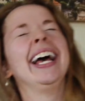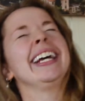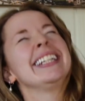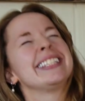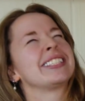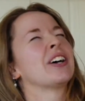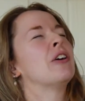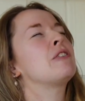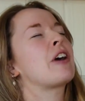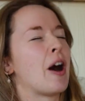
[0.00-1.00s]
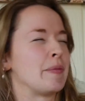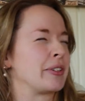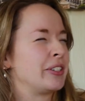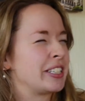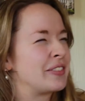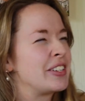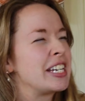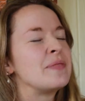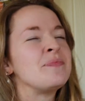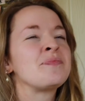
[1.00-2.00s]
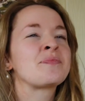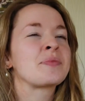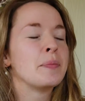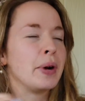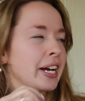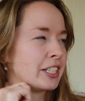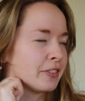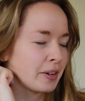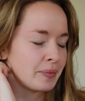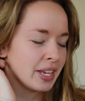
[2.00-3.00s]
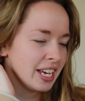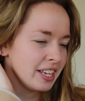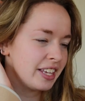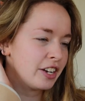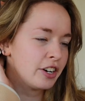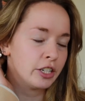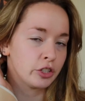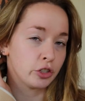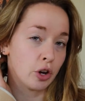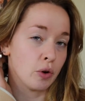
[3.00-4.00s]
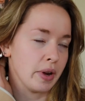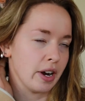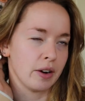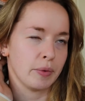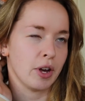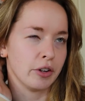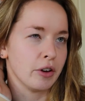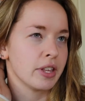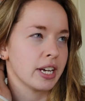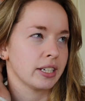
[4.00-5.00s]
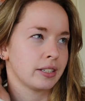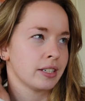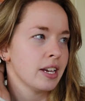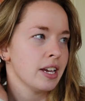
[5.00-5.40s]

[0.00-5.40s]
it's so comical to me, but it's fine. The internet is so weird. We all know this.